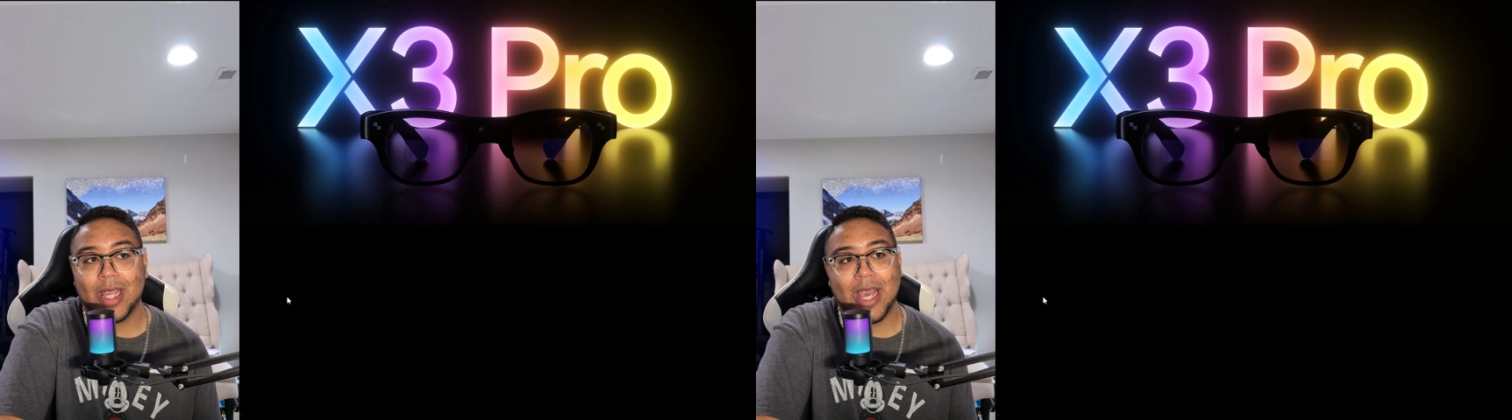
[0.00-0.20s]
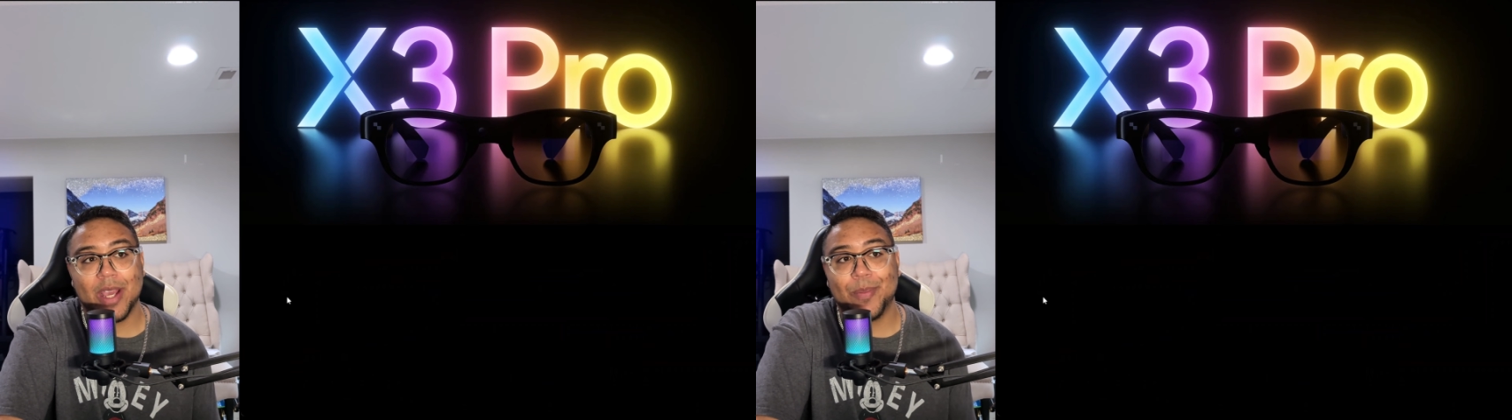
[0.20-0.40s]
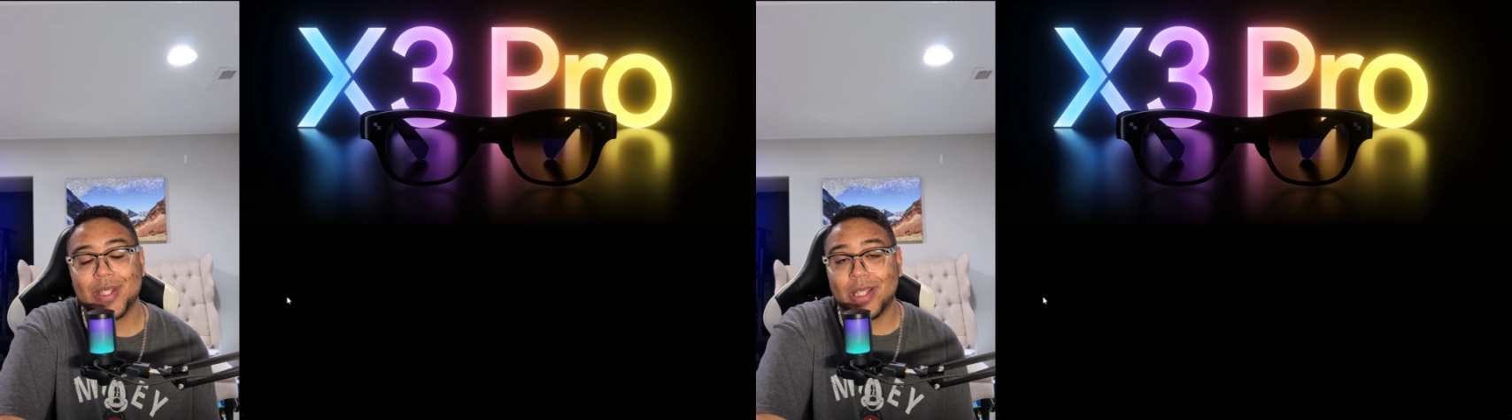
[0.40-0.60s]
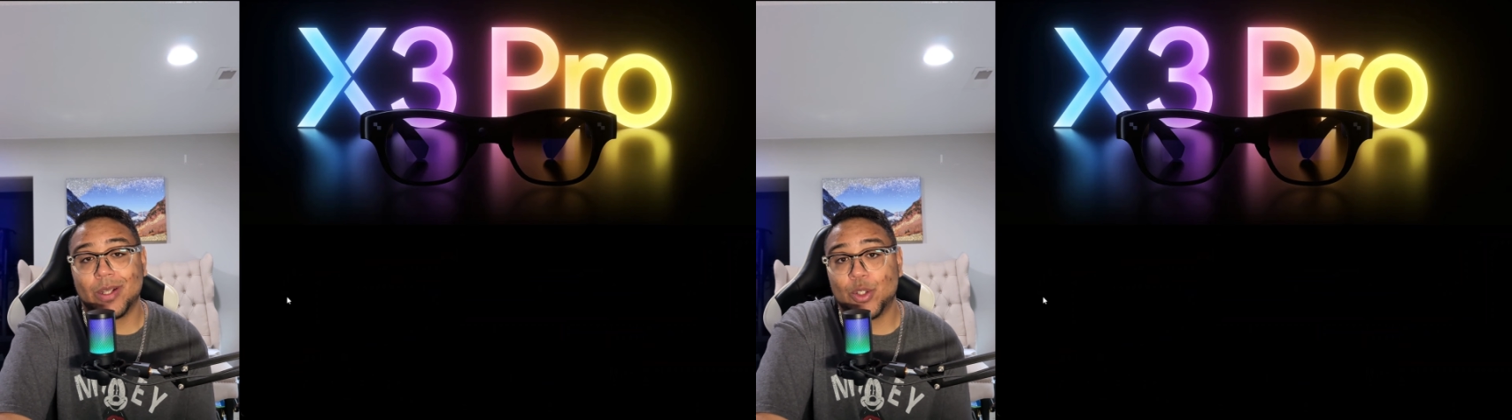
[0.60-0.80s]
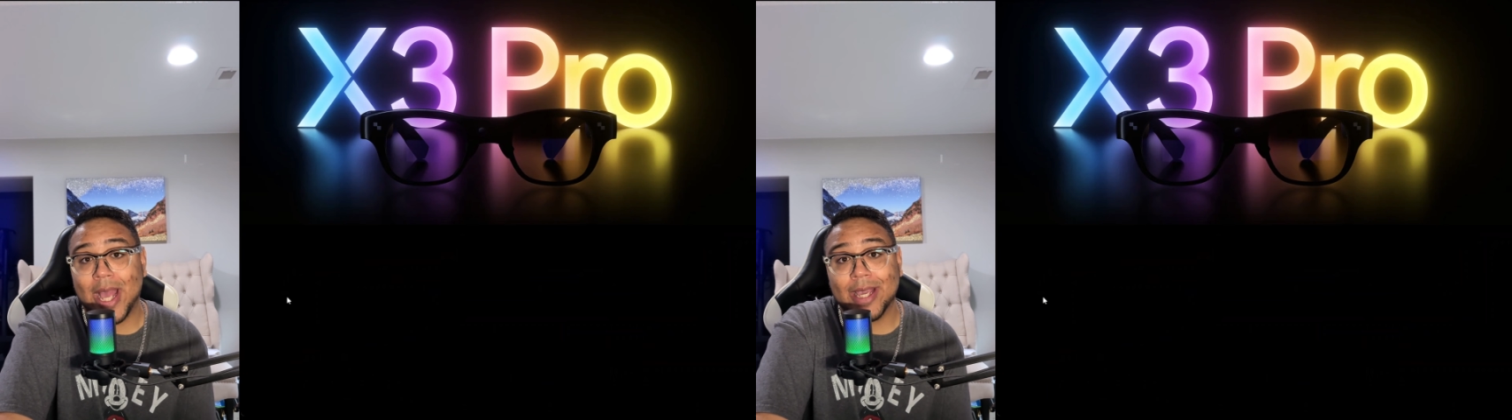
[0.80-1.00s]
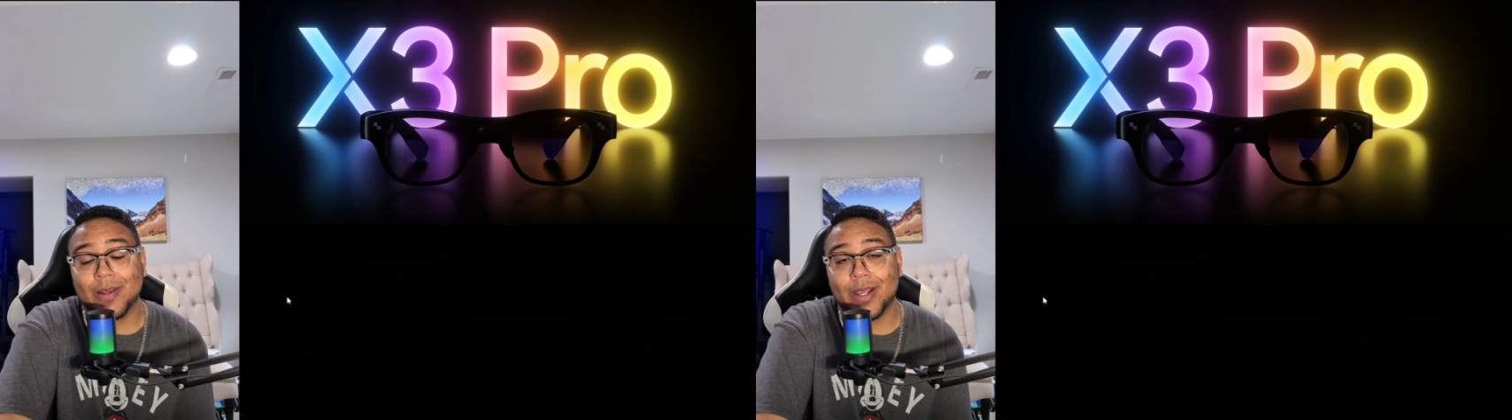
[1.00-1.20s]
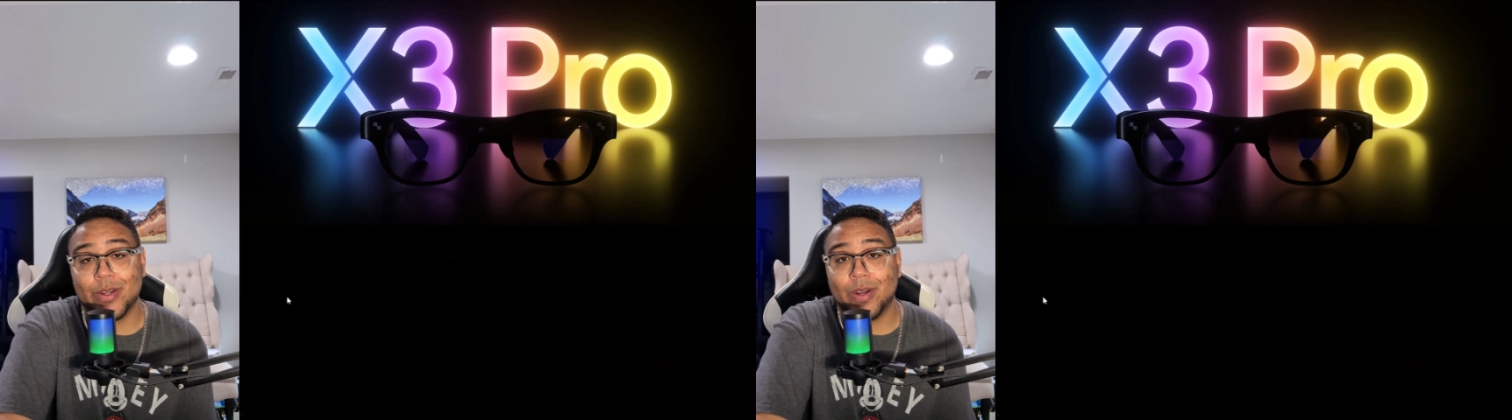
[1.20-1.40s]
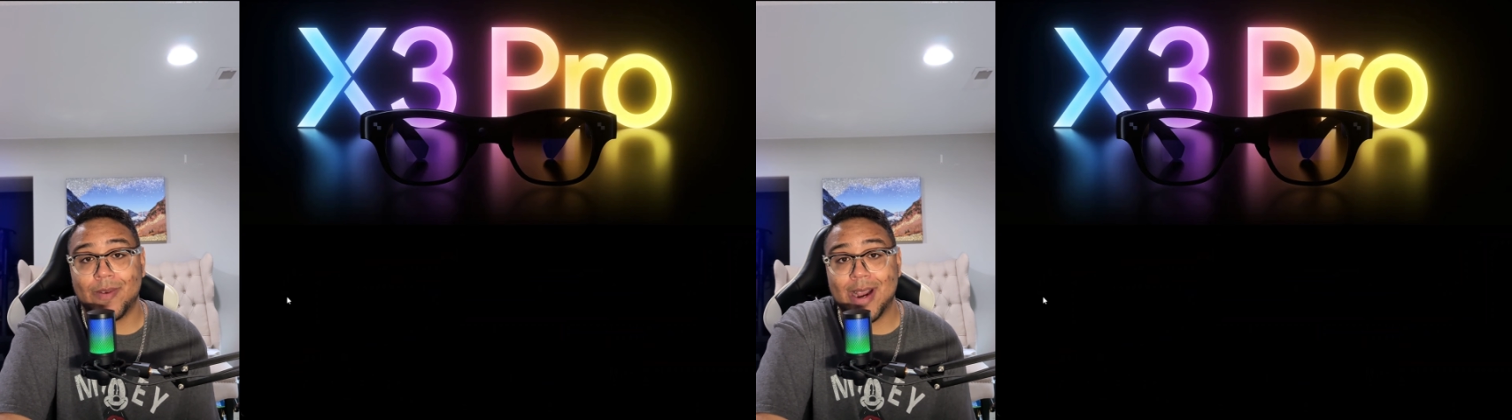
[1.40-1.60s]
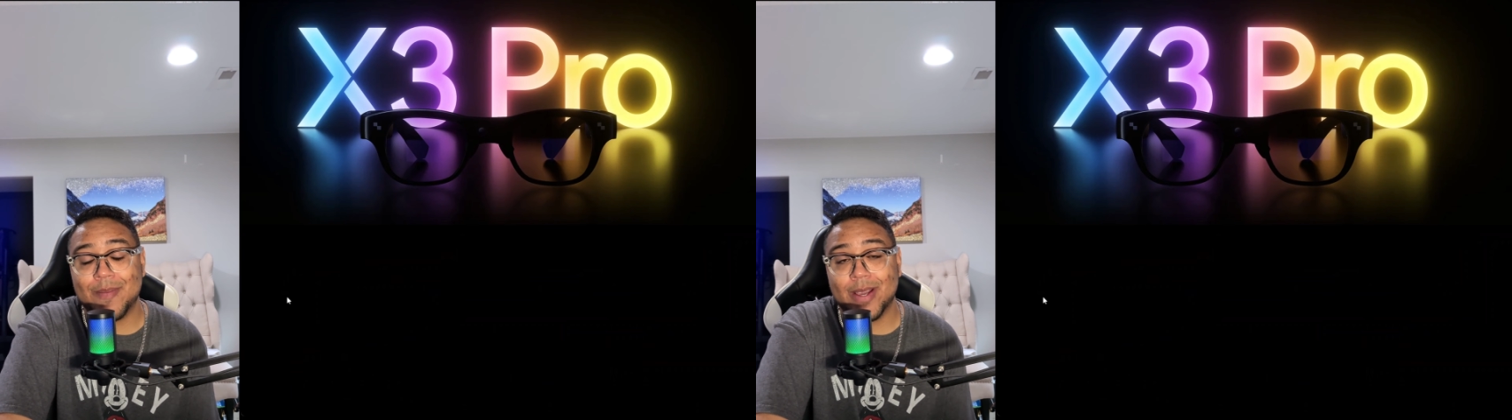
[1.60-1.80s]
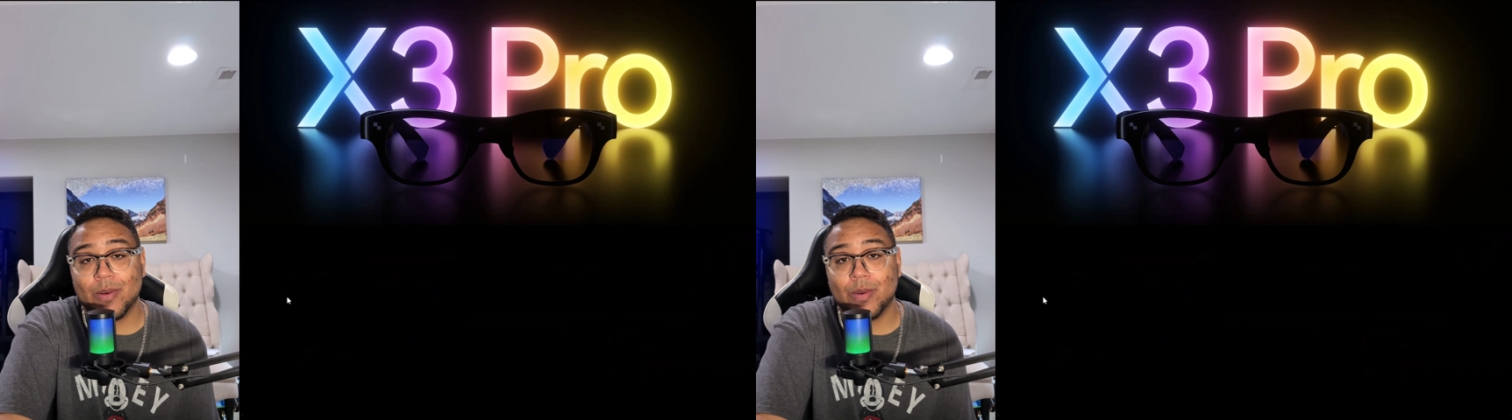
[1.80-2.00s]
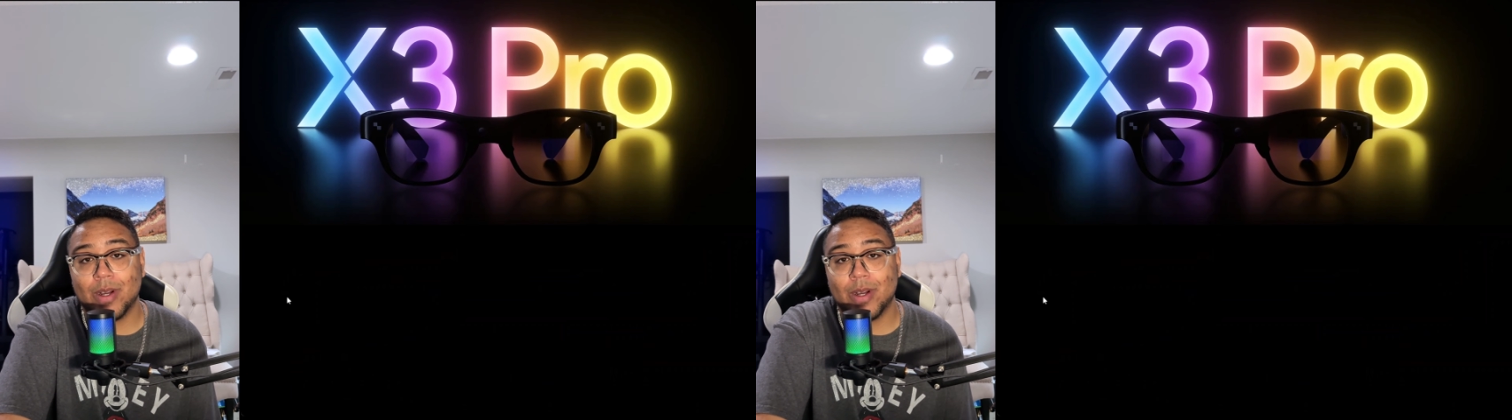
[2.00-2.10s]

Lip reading: it puts a little dragon in your environment